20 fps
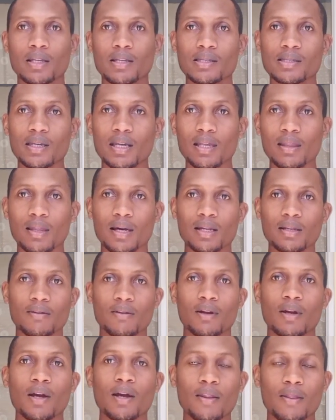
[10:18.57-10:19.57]
He said
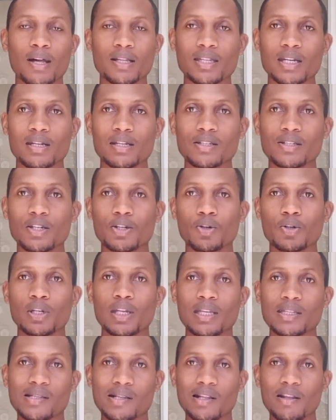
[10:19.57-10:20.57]
that that's a decision
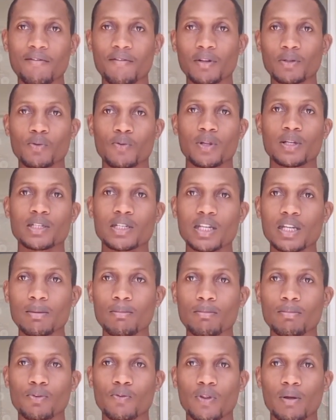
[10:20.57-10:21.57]
he's leaving to the
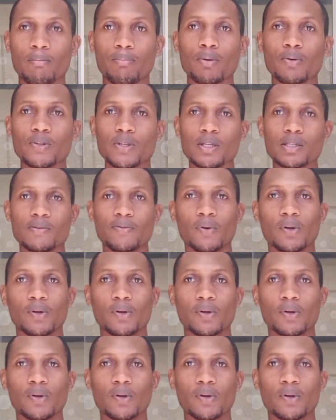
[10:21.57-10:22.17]
team, to the bosses.